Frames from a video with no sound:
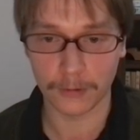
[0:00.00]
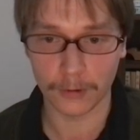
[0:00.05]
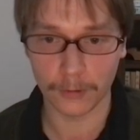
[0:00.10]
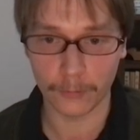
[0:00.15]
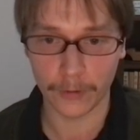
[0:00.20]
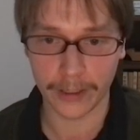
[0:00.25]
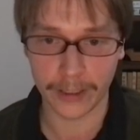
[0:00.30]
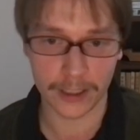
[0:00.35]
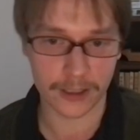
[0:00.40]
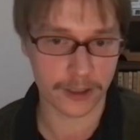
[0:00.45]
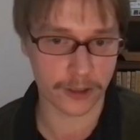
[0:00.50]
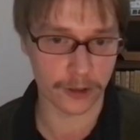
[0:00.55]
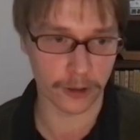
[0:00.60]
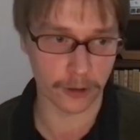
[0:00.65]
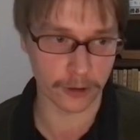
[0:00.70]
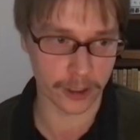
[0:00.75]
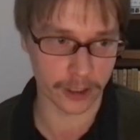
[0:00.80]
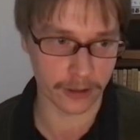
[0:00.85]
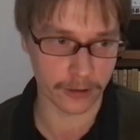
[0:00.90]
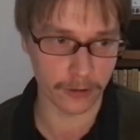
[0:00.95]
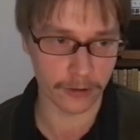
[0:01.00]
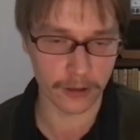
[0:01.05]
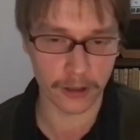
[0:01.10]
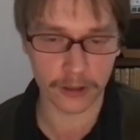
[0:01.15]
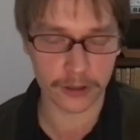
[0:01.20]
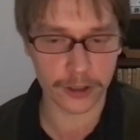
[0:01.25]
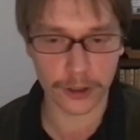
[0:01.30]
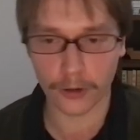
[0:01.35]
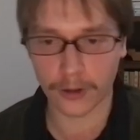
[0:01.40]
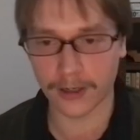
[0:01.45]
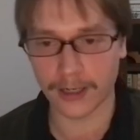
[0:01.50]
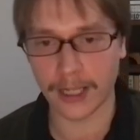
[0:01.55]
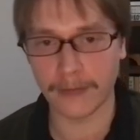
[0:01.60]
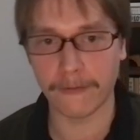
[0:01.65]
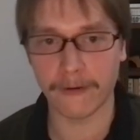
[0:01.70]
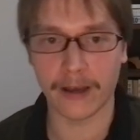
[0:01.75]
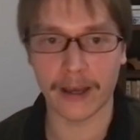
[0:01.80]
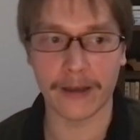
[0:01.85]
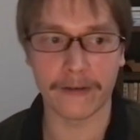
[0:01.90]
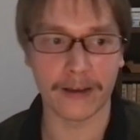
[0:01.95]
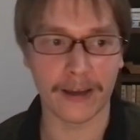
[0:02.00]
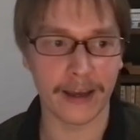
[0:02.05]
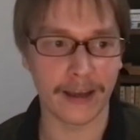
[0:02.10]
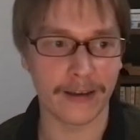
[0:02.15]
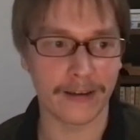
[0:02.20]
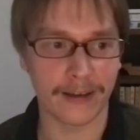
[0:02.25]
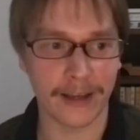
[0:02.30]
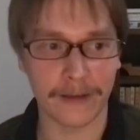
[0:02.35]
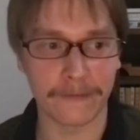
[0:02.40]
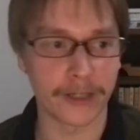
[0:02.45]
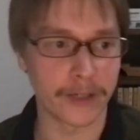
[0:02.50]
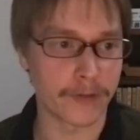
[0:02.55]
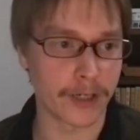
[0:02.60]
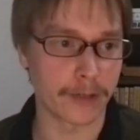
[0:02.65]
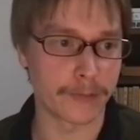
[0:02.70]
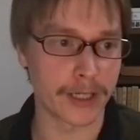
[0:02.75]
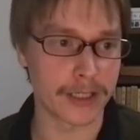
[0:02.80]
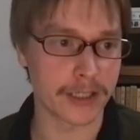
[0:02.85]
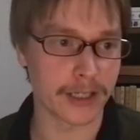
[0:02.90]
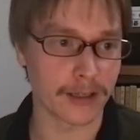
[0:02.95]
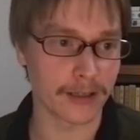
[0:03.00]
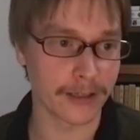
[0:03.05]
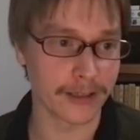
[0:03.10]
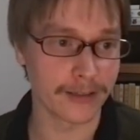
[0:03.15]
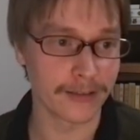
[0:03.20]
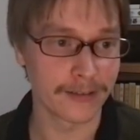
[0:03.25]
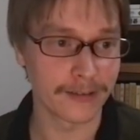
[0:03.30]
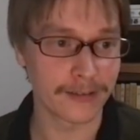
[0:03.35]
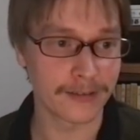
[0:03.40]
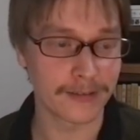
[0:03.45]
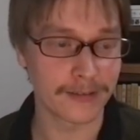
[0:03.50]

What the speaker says: Why is Chochikun? Chokan live everywhere, basically.